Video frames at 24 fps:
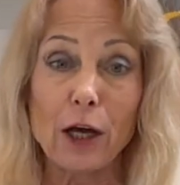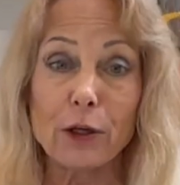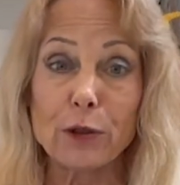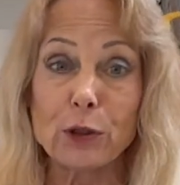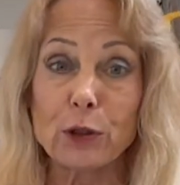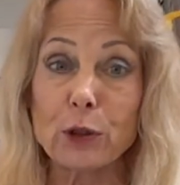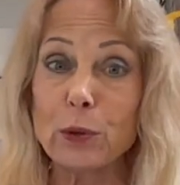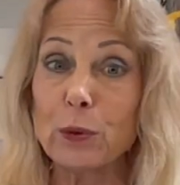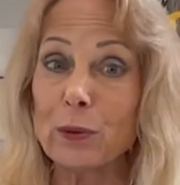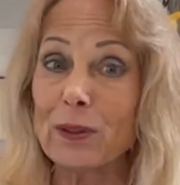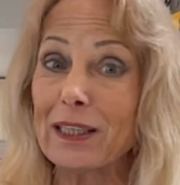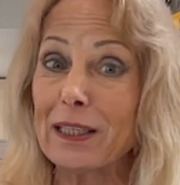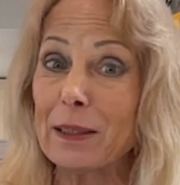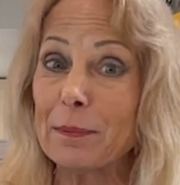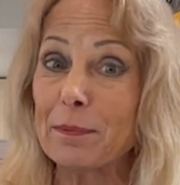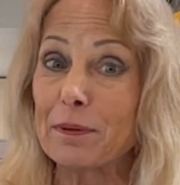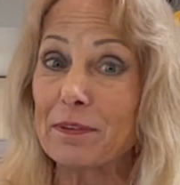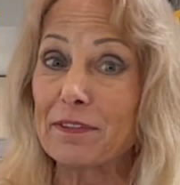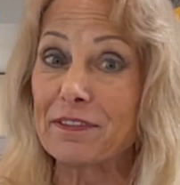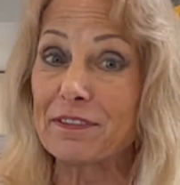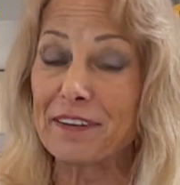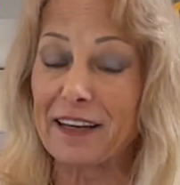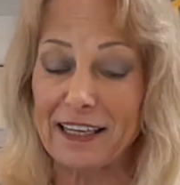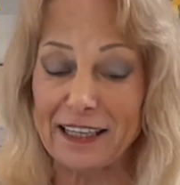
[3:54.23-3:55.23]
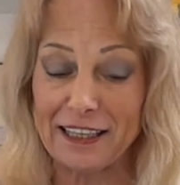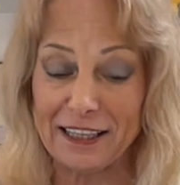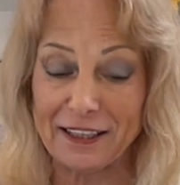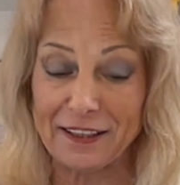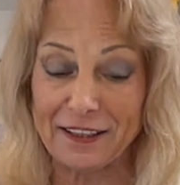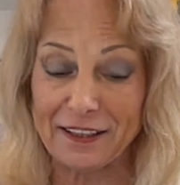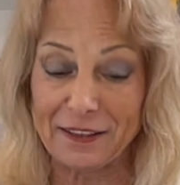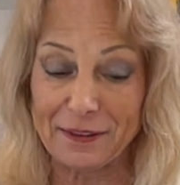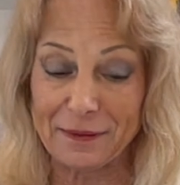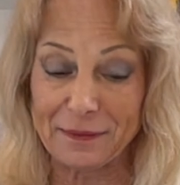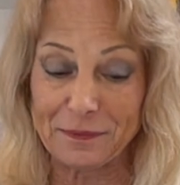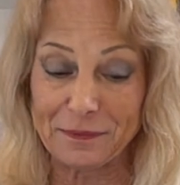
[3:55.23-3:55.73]
a new leap of
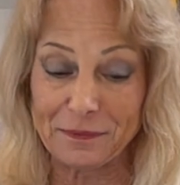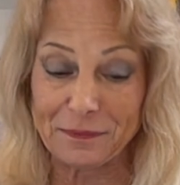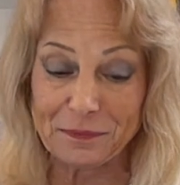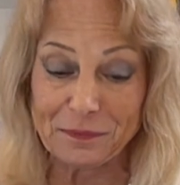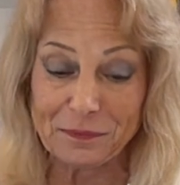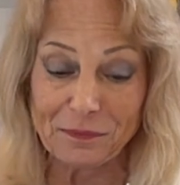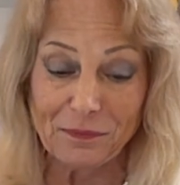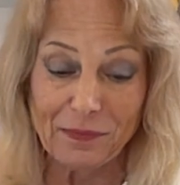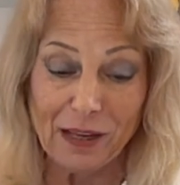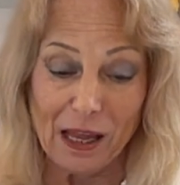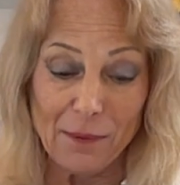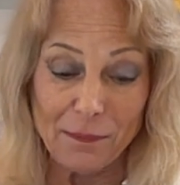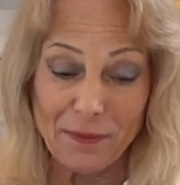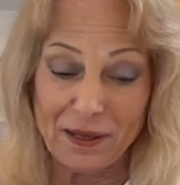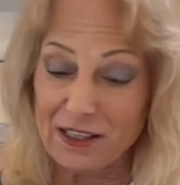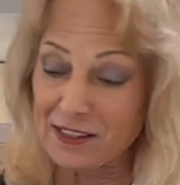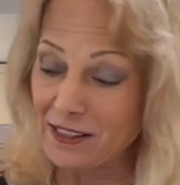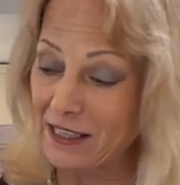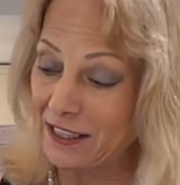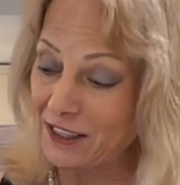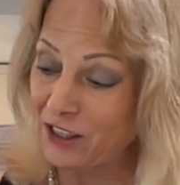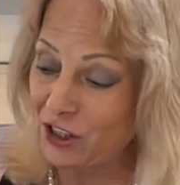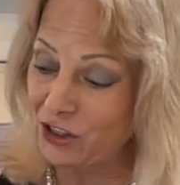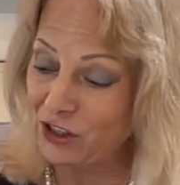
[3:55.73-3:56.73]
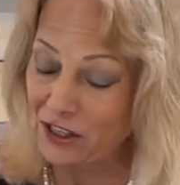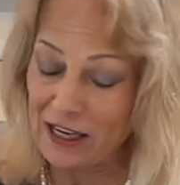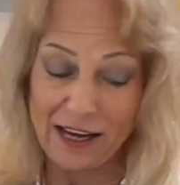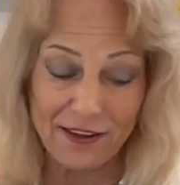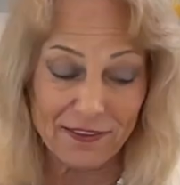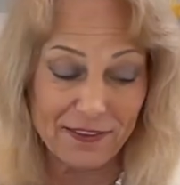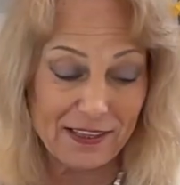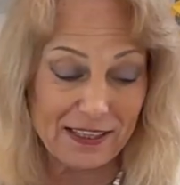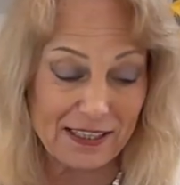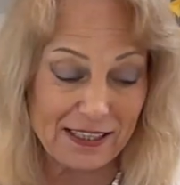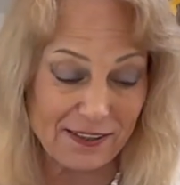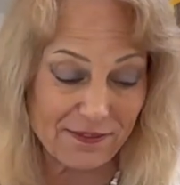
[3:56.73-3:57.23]
faith. Because I just had
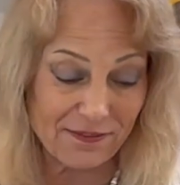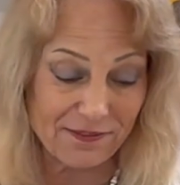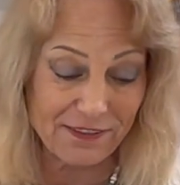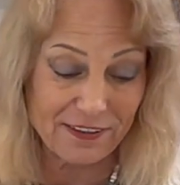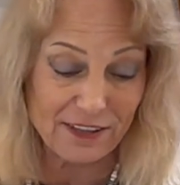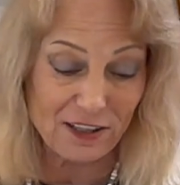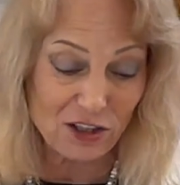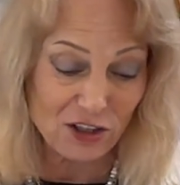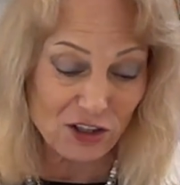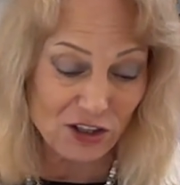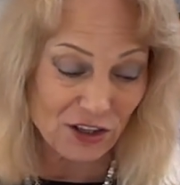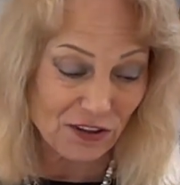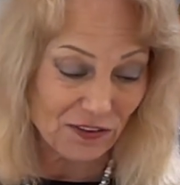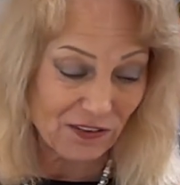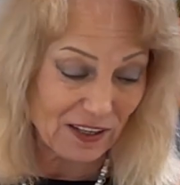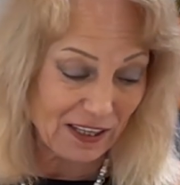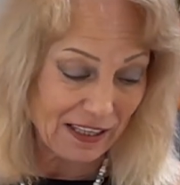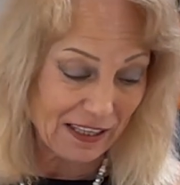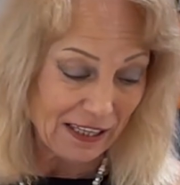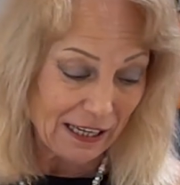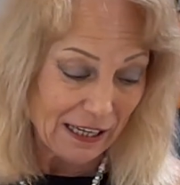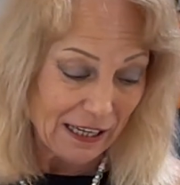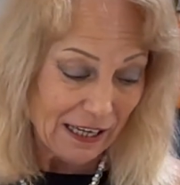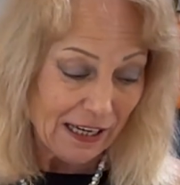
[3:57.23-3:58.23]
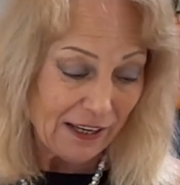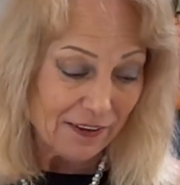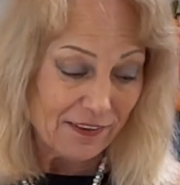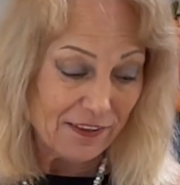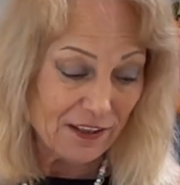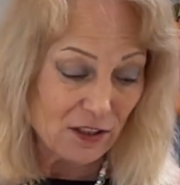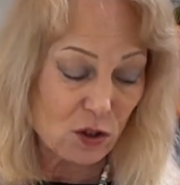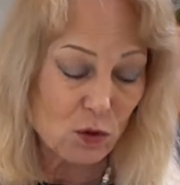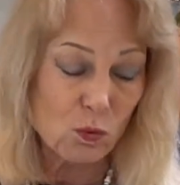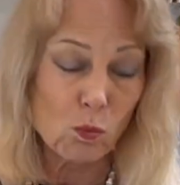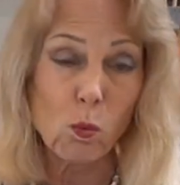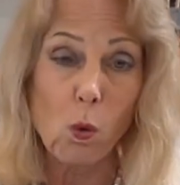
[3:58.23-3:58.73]
this vision that
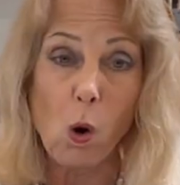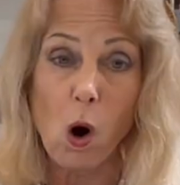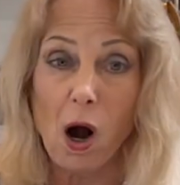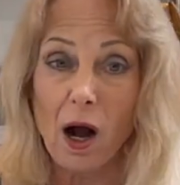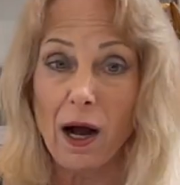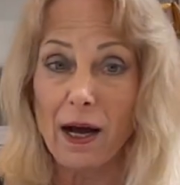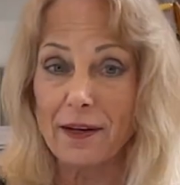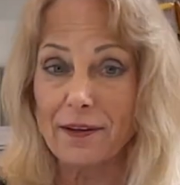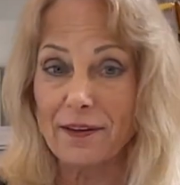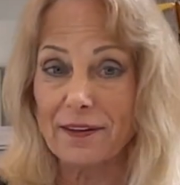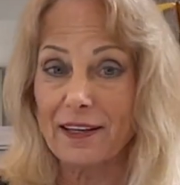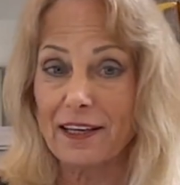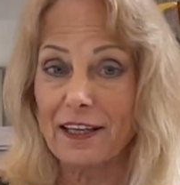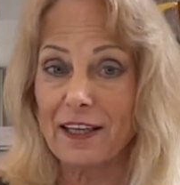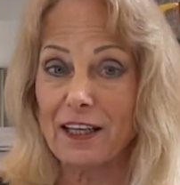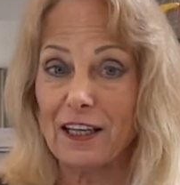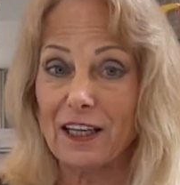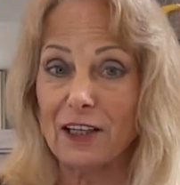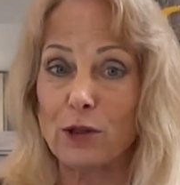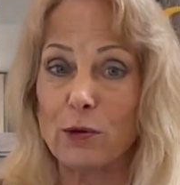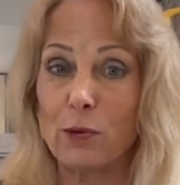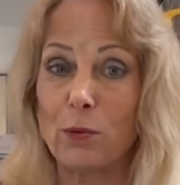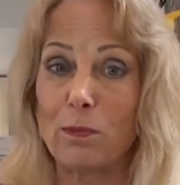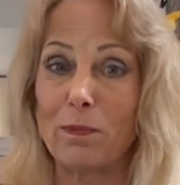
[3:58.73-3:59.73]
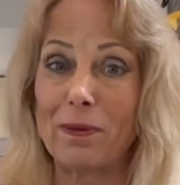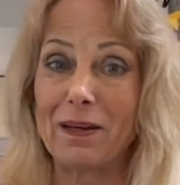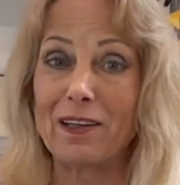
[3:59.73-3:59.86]
this wand that you've